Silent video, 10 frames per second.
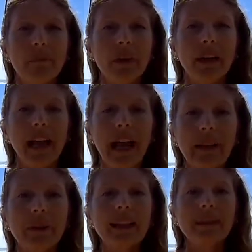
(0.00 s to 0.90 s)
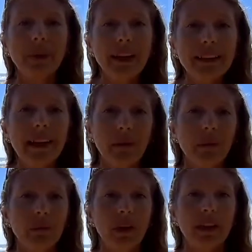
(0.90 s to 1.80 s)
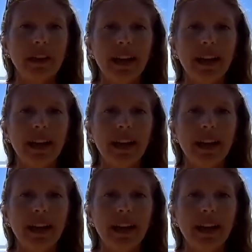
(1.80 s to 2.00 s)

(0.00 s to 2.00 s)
but how to expand that warm market,